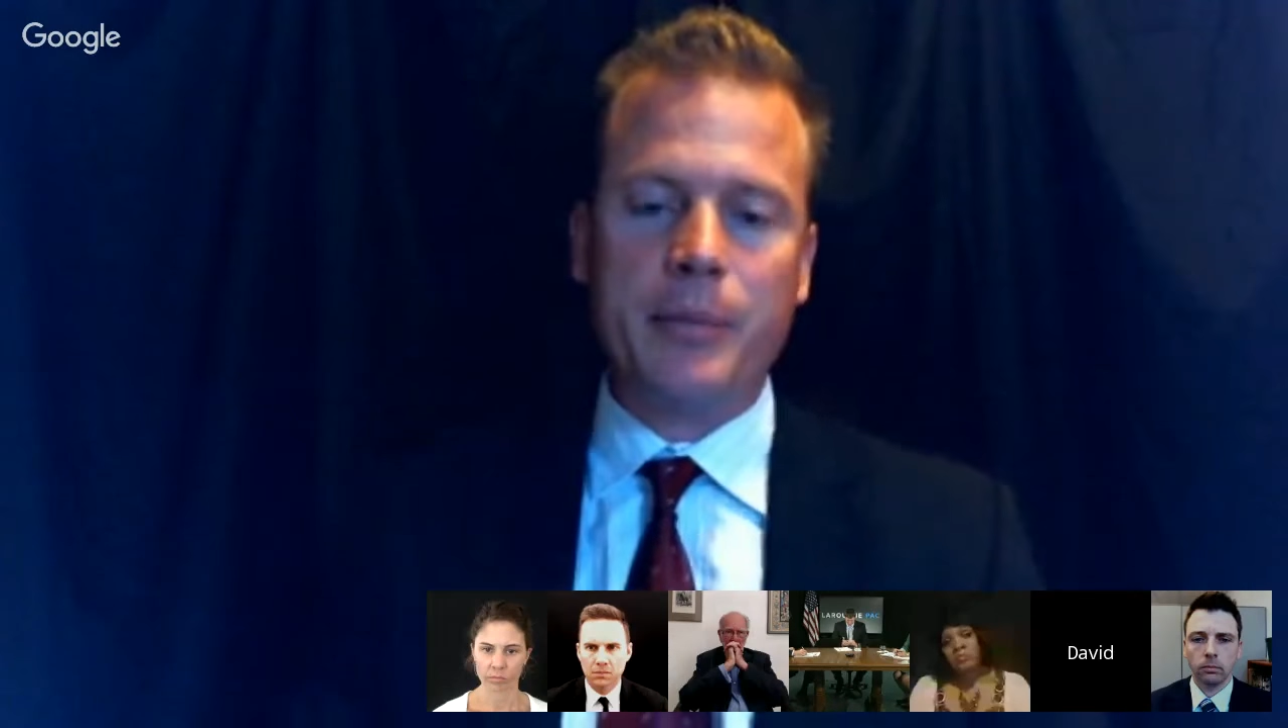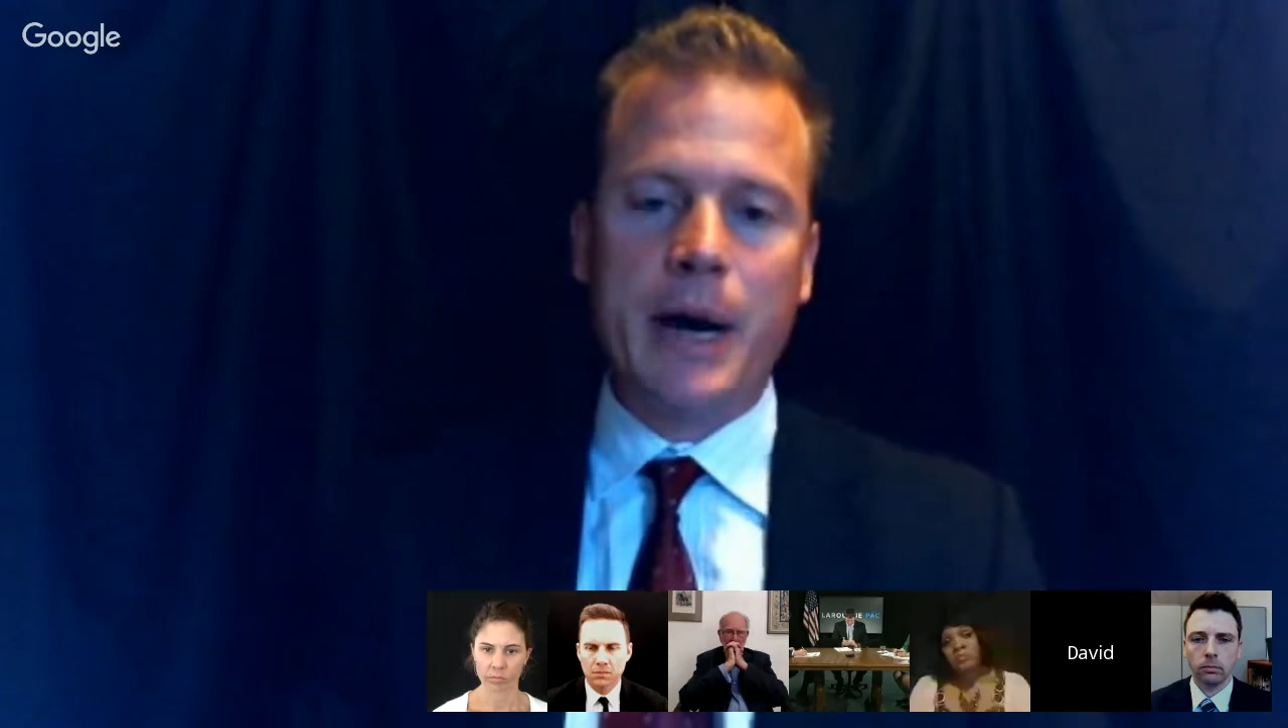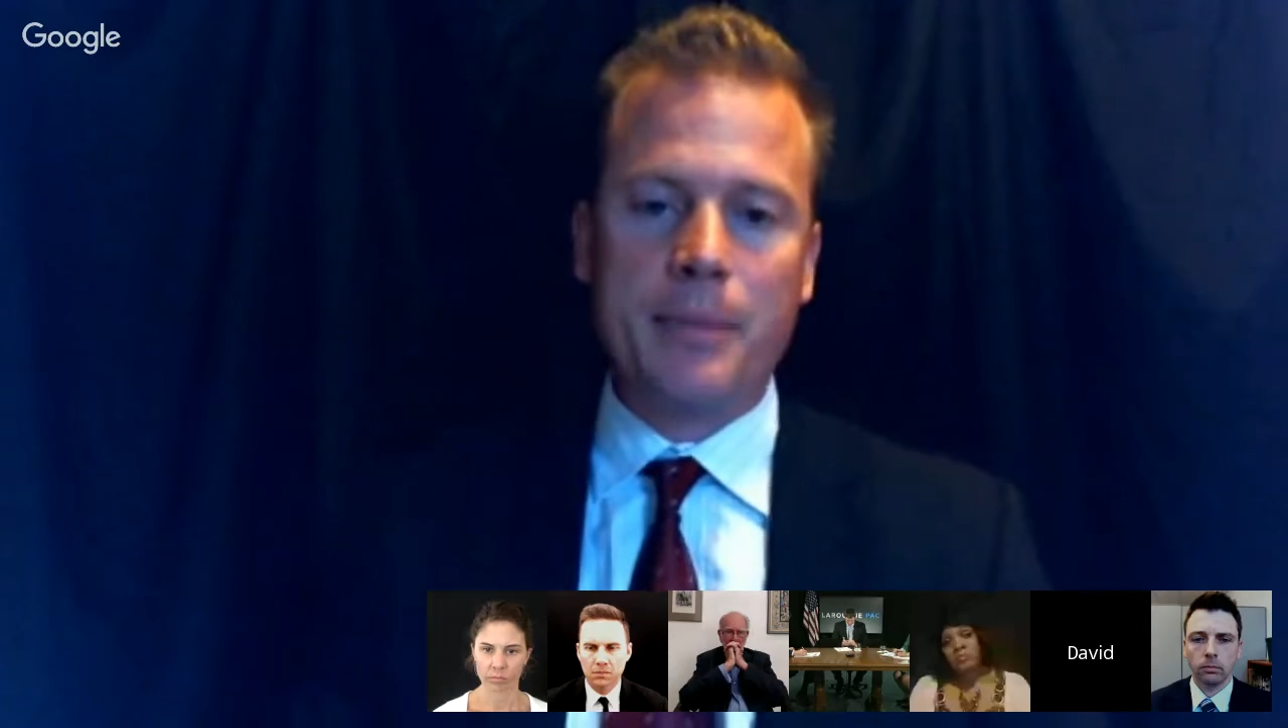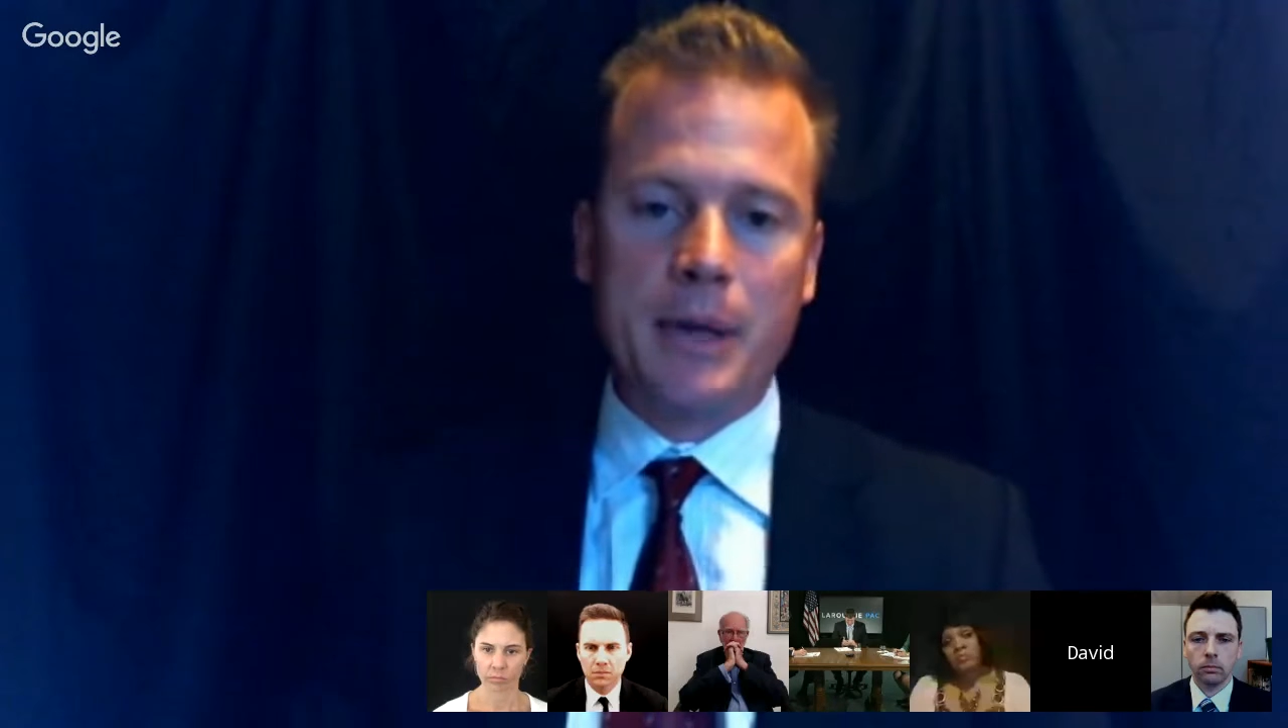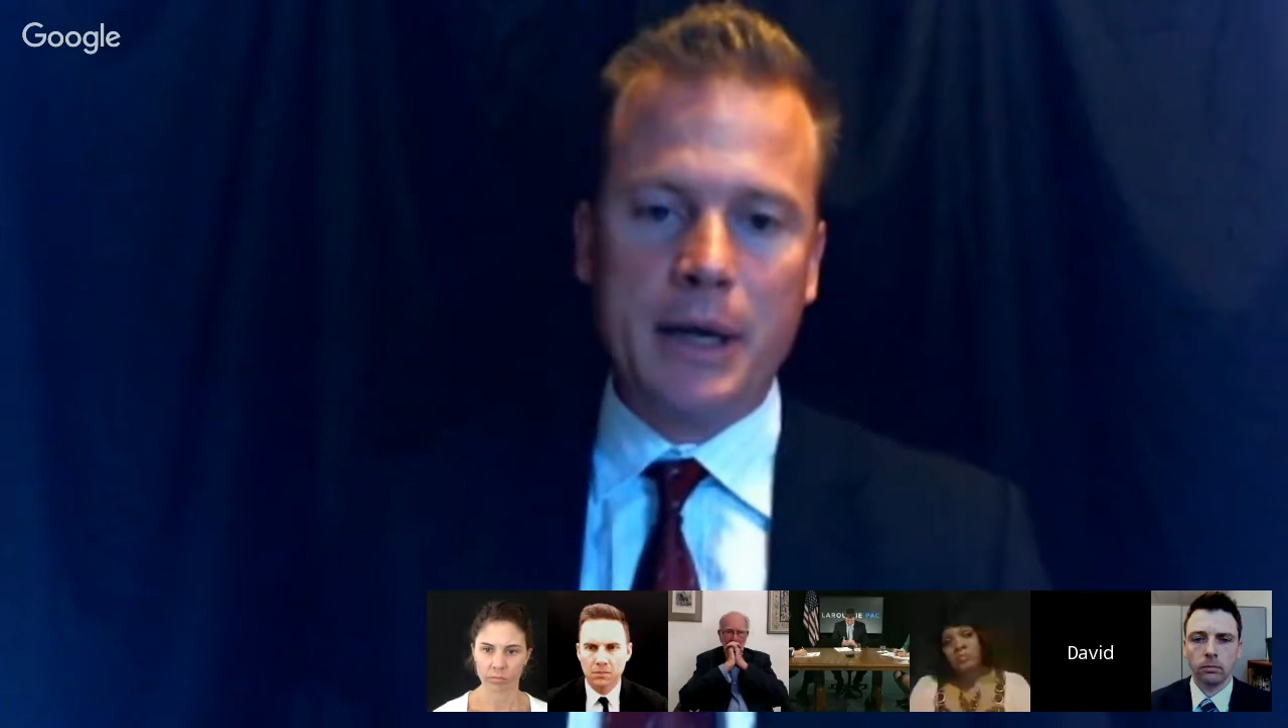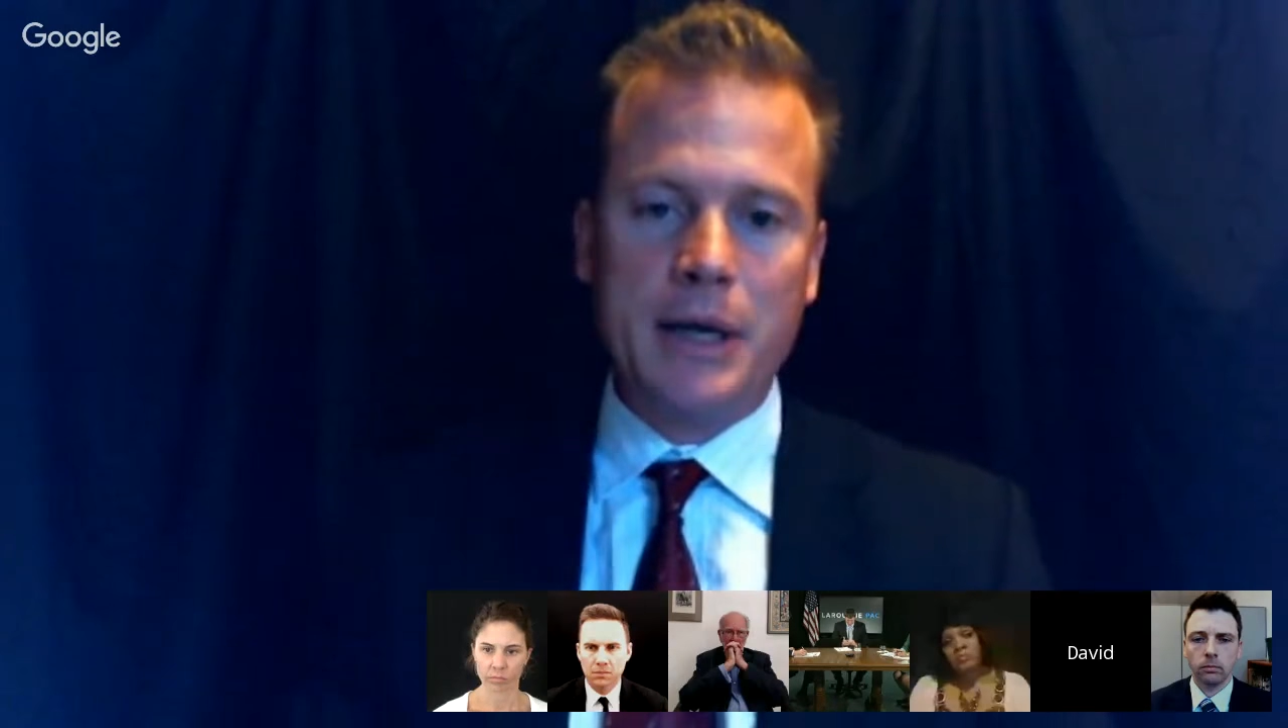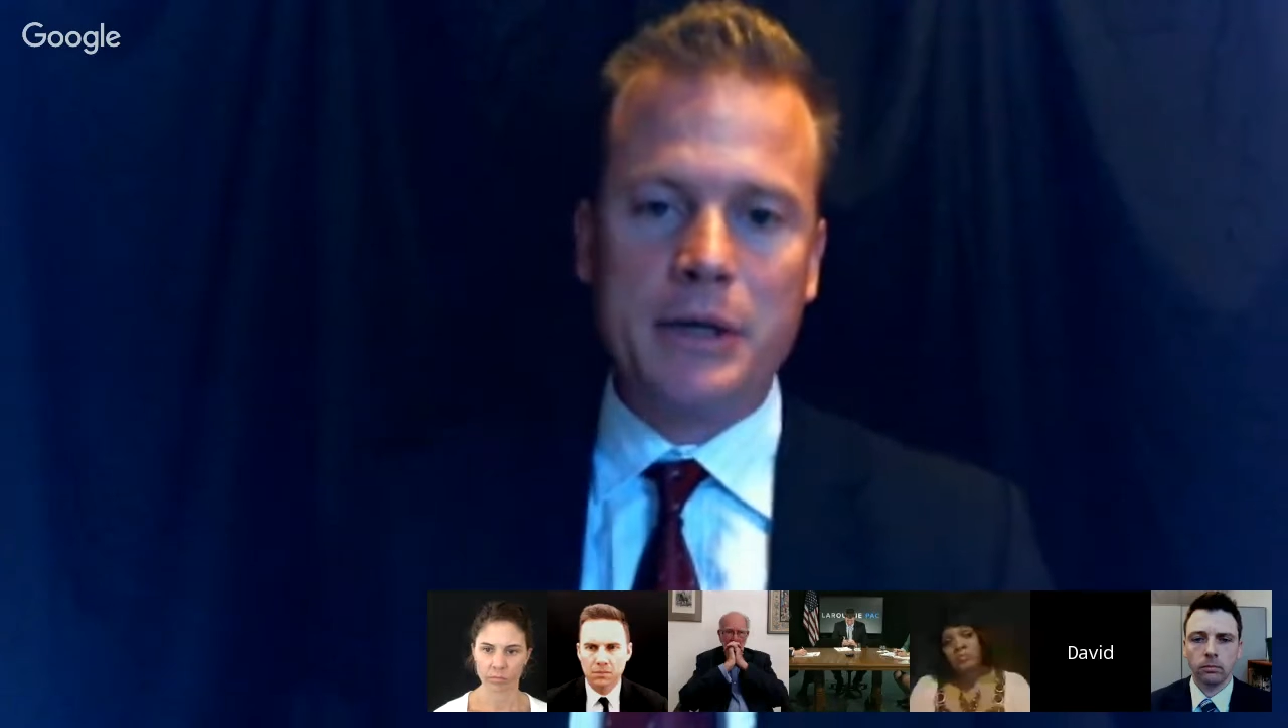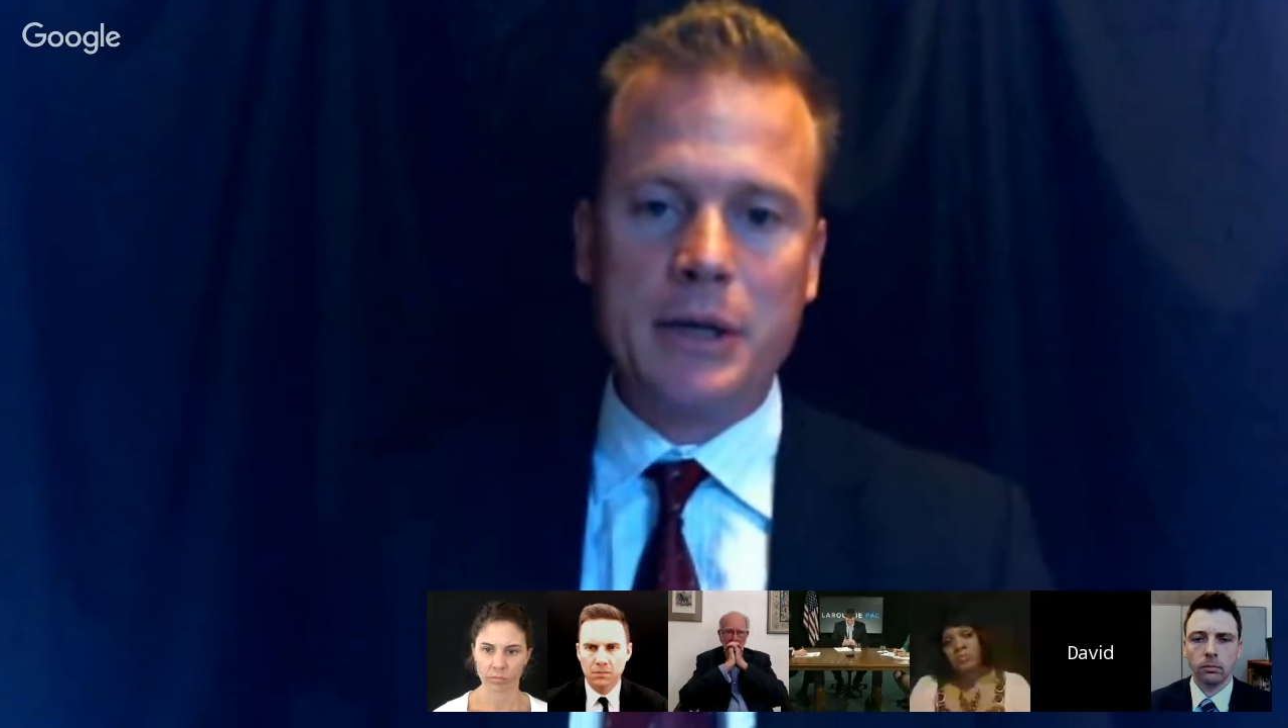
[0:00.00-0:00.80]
population